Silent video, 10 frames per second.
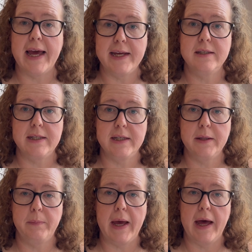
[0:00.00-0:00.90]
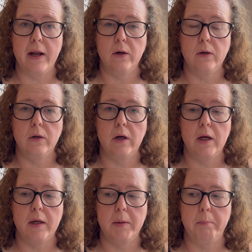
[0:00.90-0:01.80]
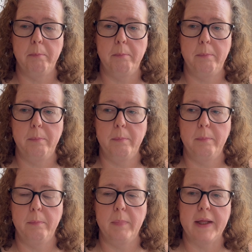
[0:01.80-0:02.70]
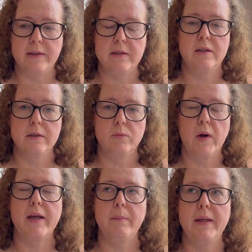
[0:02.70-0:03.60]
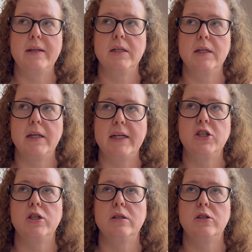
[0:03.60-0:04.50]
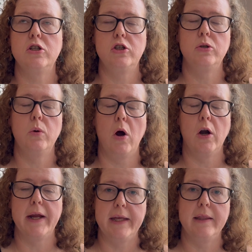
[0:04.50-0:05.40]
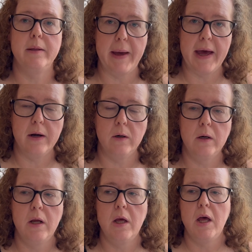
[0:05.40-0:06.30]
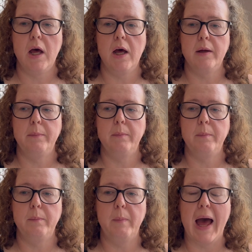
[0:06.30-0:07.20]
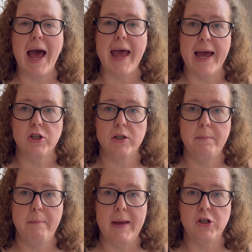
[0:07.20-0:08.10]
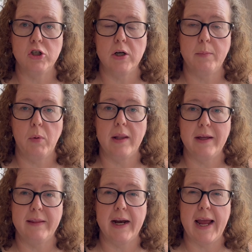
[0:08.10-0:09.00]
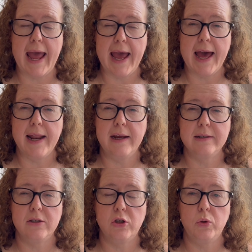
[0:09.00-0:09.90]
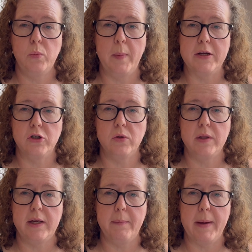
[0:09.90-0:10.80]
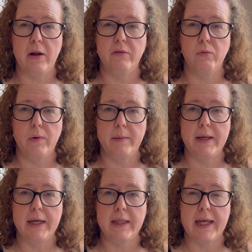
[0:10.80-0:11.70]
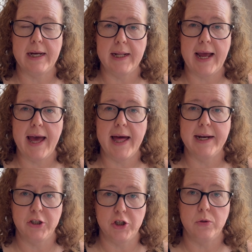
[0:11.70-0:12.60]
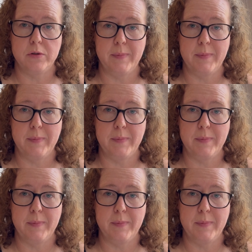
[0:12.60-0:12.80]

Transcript: is in the pattern. Like the recommended inches to do are in the pattern. I actually measured a bralette that I had to measure the amount of ribbing that it had and chose